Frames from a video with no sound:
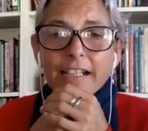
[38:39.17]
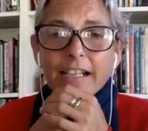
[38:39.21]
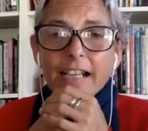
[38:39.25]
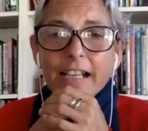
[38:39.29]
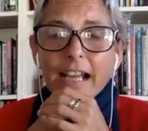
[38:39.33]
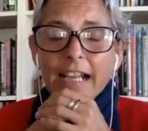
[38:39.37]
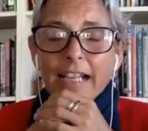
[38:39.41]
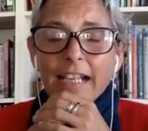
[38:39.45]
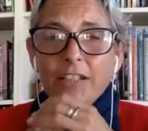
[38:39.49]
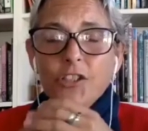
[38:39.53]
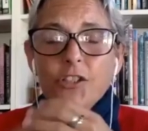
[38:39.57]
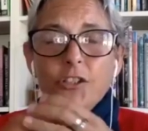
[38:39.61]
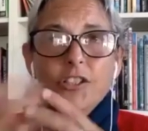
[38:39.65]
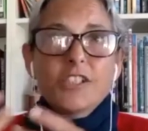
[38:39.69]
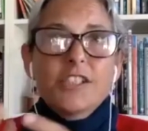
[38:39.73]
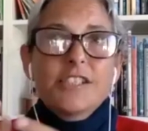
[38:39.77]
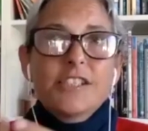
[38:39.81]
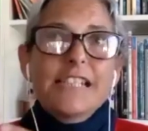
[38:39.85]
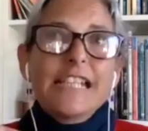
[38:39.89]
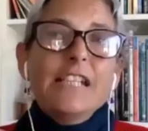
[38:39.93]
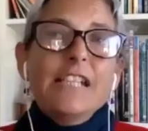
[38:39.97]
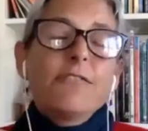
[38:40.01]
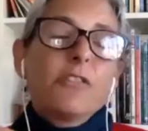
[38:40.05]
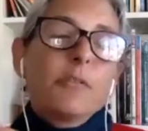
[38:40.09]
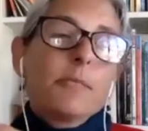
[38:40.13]
And you can see
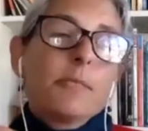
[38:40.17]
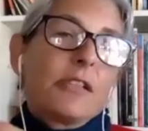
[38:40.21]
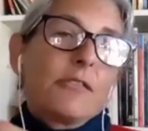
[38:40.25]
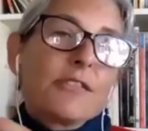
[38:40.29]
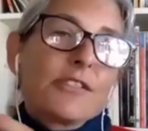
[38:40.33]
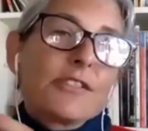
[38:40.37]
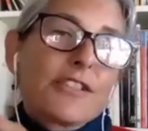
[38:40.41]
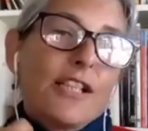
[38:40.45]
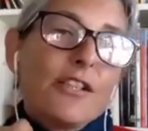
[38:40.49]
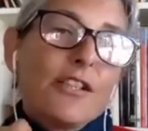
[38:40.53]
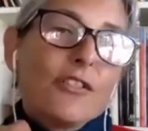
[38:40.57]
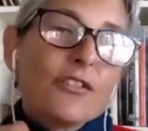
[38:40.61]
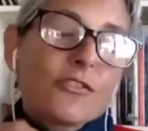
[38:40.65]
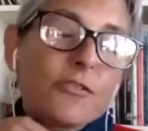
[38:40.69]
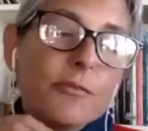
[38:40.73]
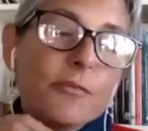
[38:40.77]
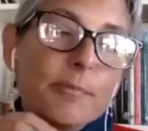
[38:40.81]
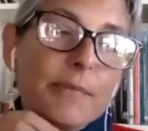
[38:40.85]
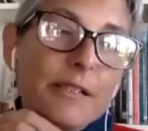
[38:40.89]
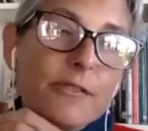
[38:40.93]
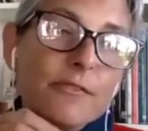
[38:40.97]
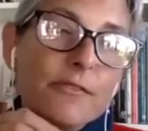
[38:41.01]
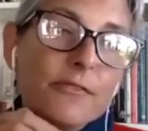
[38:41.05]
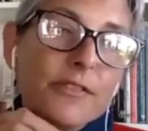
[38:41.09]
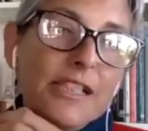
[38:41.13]
from the results from
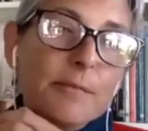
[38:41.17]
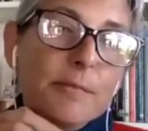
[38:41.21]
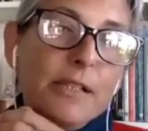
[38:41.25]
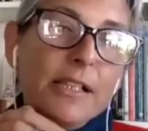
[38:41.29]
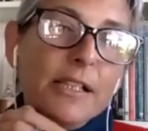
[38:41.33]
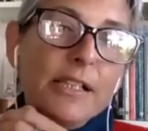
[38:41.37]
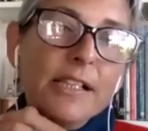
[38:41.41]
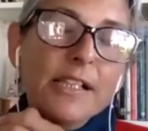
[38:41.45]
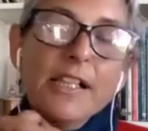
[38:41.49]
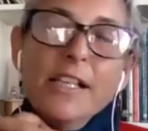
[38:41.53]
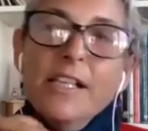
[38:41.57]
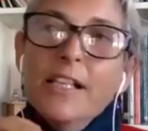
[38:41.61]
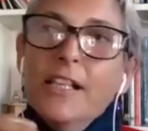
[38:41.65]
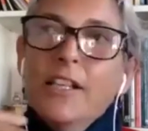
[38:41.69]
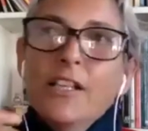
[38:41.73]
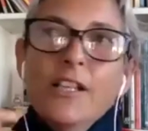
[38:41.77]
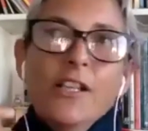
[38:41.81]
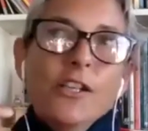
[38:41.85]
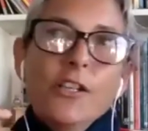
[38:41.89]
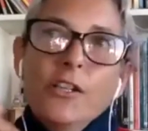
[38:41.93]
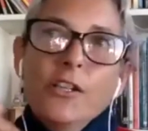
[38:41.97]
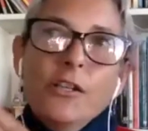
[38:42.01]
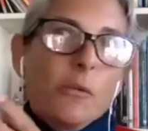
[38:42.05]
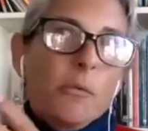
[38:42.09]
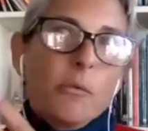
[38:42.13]
Mount Vemma,
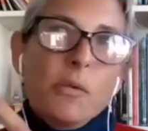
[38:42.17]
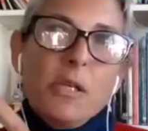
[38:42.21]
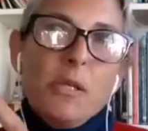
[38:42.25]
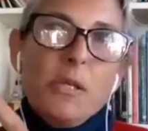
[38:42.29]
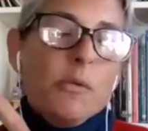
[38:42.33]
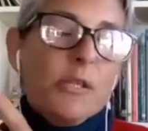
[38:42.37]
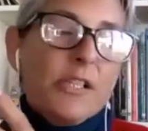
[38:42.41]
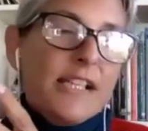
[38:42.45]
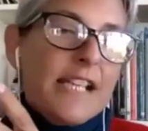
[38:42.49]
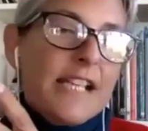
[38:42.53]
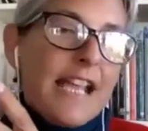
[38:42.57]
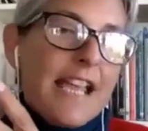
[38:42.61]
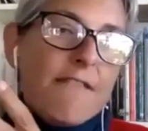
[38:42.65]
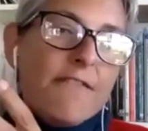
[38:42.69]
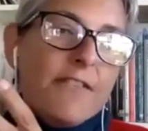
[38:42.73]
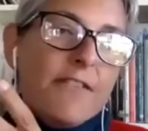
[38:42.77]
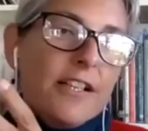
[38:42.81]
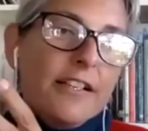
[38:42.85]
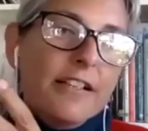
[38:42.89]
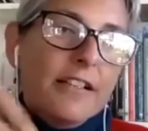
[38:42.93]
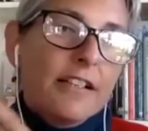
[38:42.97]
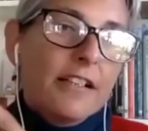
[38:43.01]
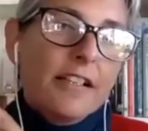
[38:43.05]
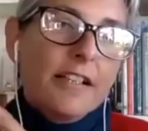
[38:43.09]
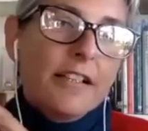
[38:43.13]
you know, we would never,